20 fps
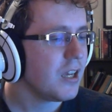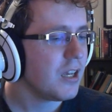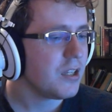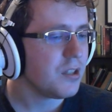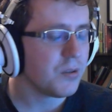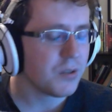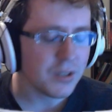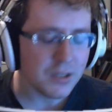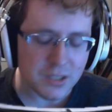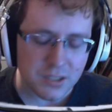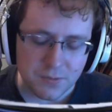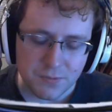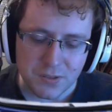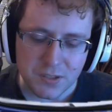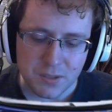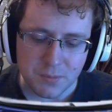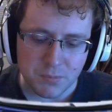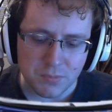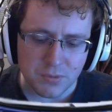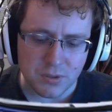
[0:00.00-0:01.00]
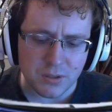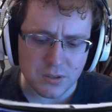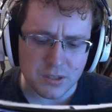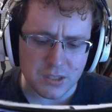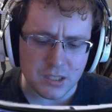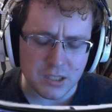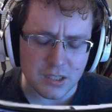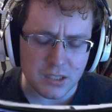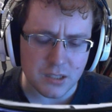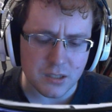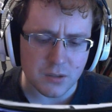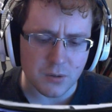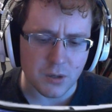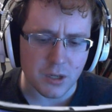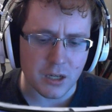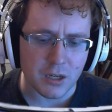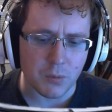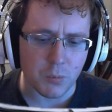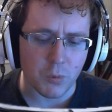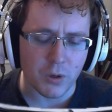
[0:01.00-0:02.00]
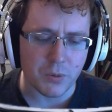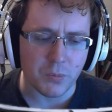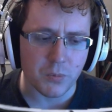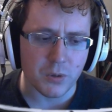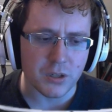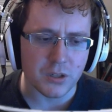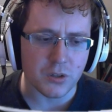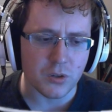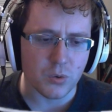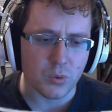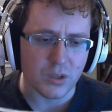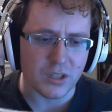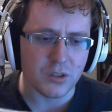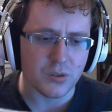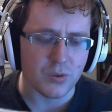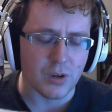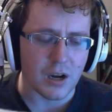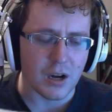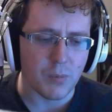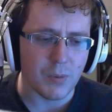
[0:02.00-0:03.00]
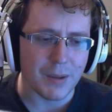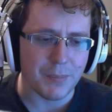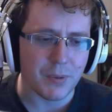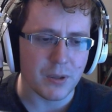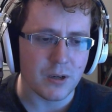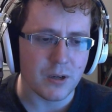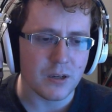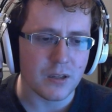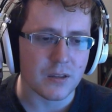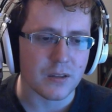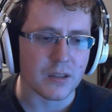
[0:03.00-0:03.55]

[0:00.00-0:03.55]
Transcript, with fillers: You can give him the 1/1 quick draw weapon